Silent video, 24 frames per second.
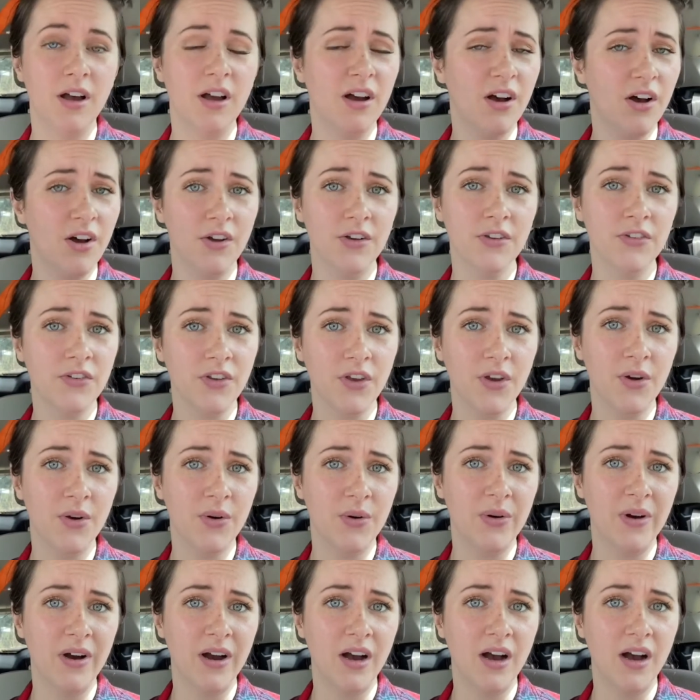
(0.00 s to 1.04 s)

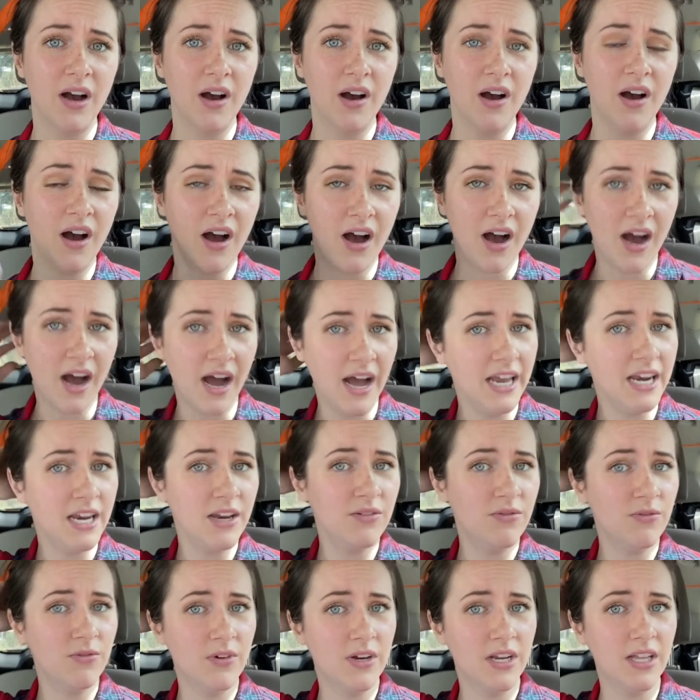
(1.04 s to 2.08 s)
Also, I
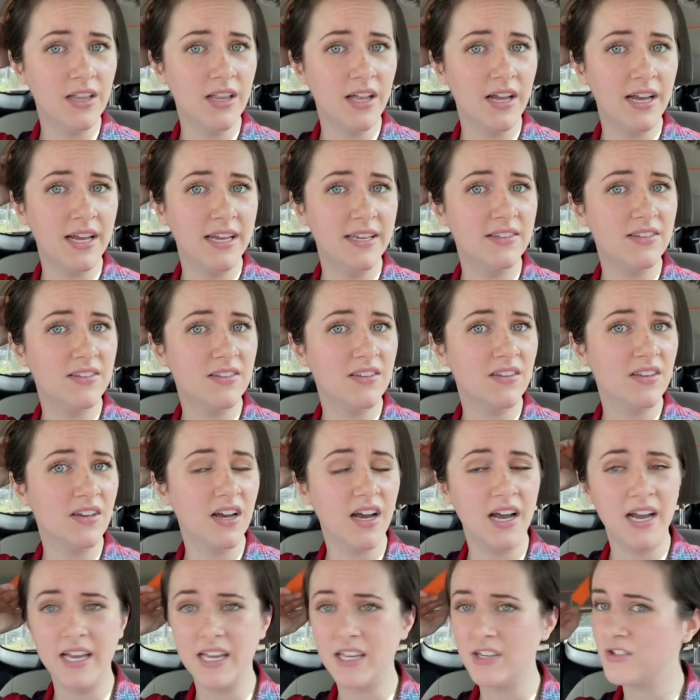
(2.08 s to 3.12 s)
didn't realize
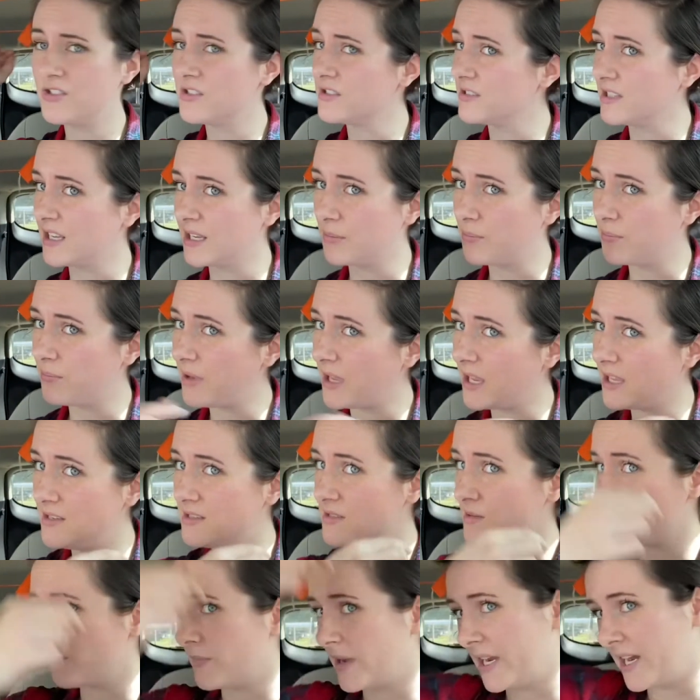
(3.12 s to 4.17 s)
I had just
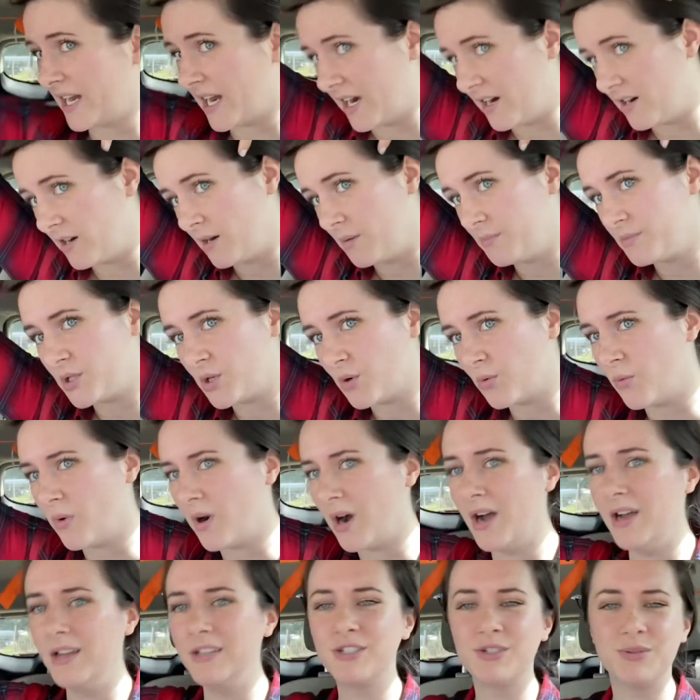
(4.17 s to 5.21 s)
pinned my hair up to
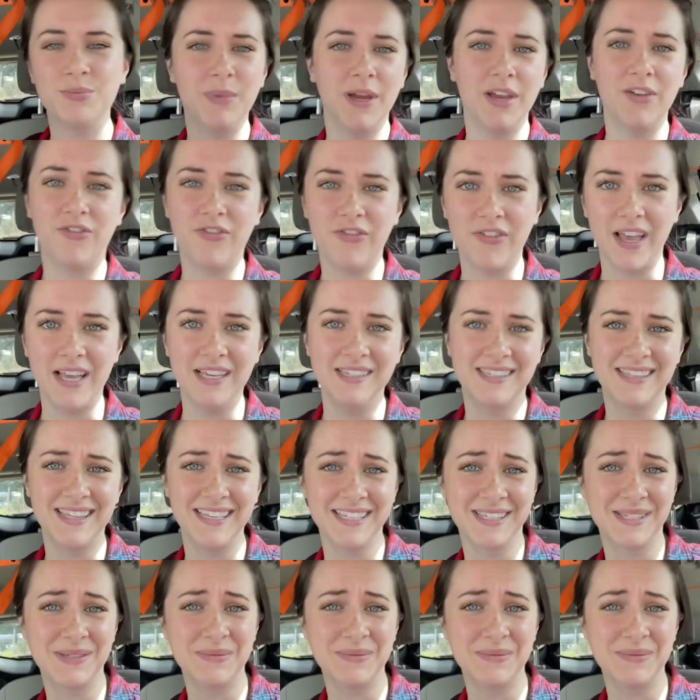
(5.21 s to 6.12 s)
wash my face this